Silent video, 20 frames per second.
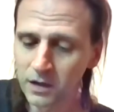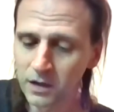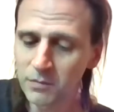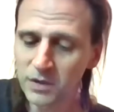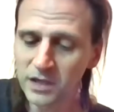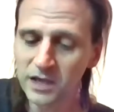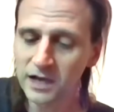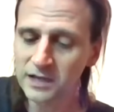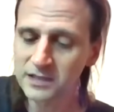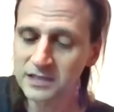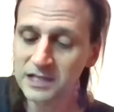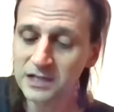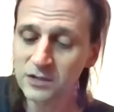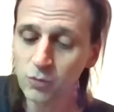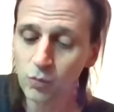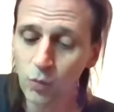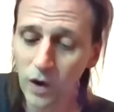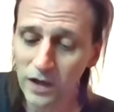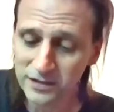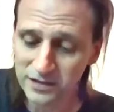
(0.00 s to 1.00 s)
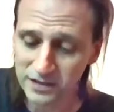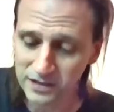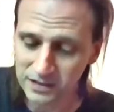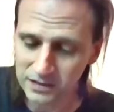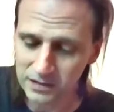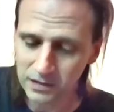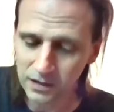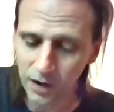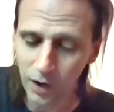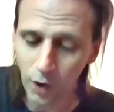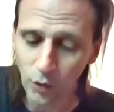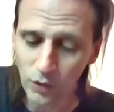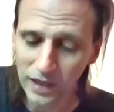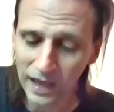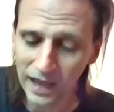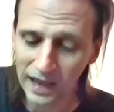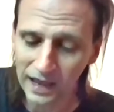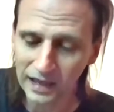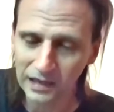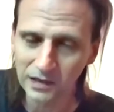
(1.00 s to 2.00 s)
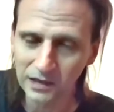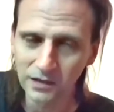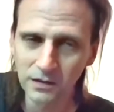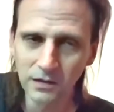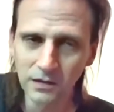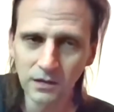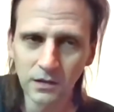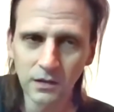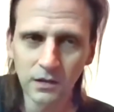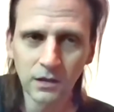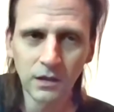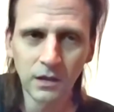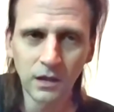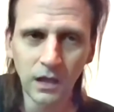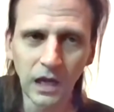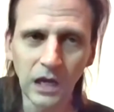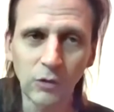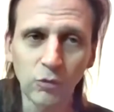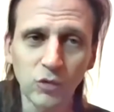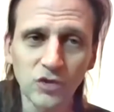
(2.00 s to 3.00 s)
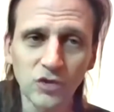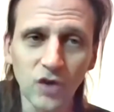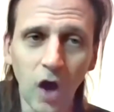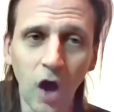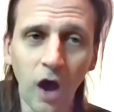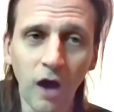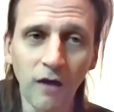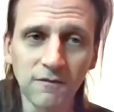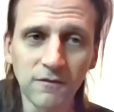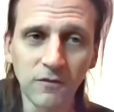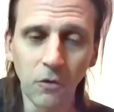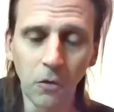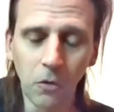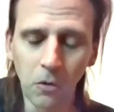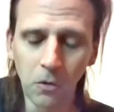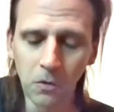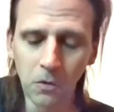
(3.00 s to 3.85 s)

because it wasn't okay. It was awful.